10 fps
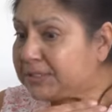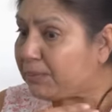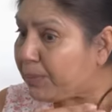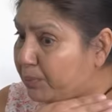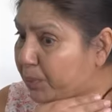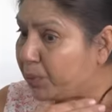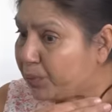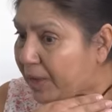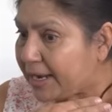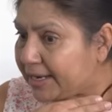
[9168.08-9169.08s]
some
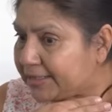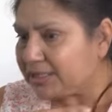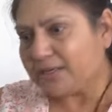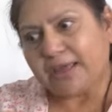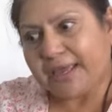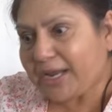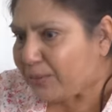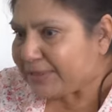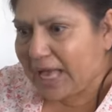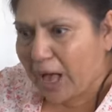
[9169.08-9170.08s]
Vaporu on it and I
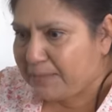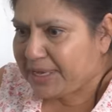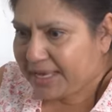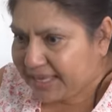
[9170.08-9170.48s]
was happy